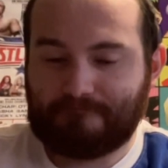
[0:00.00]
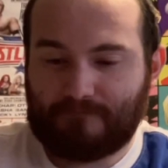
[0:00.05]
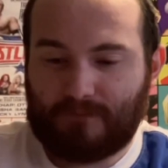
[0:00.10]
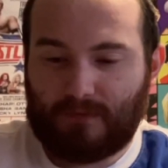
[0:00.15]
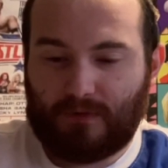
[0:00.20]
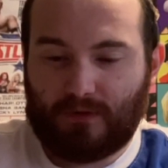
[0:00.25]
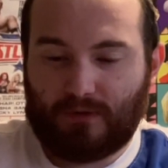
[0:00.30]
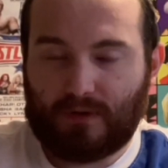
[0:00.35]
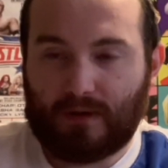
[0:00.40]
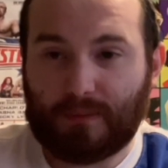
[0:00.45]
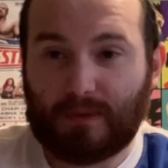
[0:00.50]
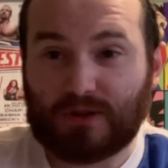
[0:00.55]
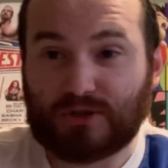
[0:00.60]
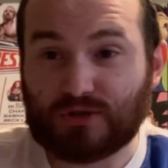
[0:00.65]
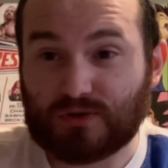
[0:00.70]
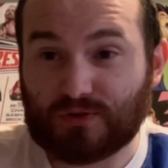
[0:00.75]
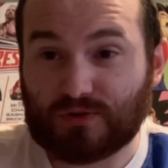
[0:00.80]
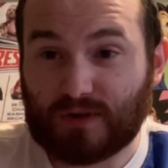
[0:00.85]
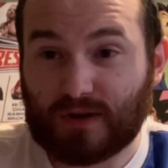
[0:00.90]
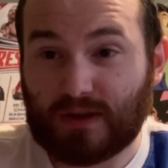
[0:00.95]
So I made
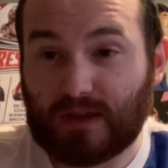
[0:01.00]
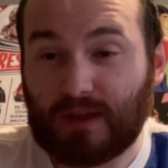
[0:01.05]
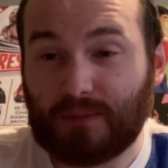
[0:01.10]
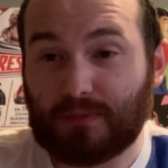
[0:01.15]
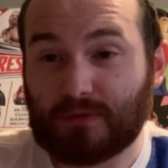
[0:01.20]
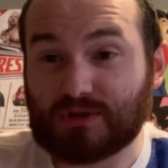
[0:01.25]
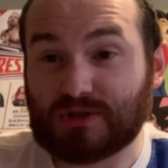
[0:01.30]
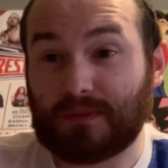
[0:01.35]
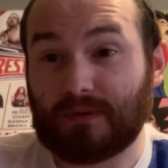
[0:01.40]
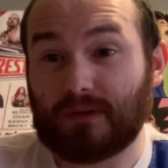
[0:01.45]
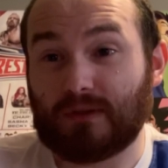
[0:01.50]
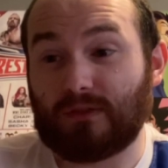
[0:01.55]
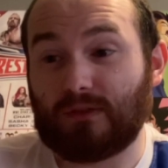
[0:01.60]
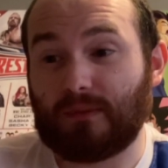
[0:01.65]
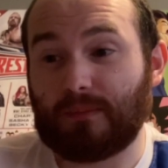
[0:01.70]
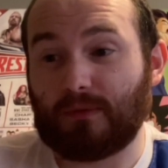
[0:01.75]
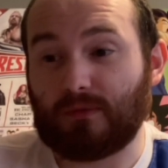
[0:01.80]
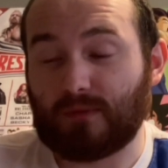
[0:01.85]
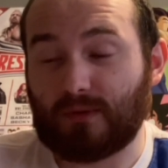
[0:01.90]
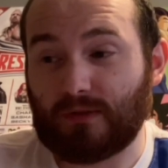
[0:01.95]
sure to try to keep her spirits
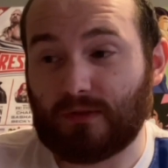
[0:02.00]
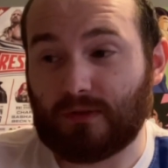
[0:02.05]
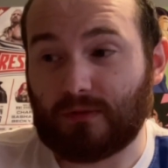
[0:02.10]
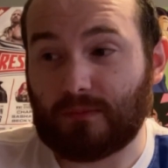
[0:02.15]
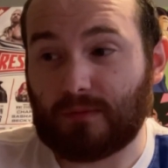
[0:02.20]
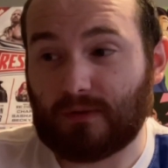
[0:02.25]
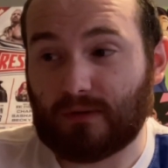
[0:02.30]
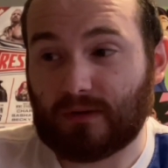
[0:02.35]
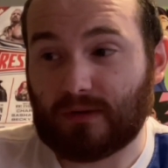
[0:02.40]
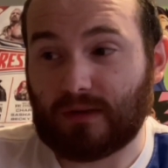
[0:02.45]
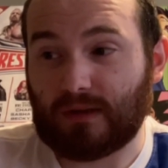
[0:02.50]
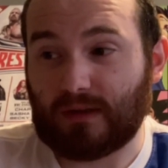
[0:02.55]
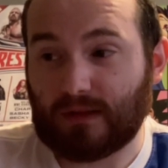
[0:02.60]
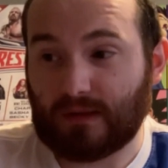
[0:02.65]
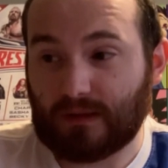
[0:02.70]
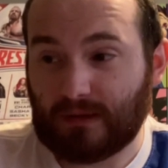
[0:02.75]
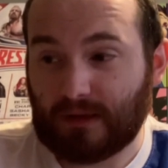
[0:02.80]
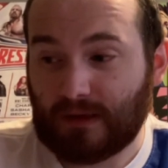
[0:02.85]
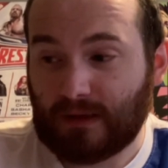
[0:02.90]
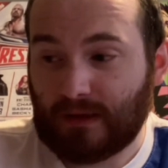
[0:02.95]
up as well as Mark and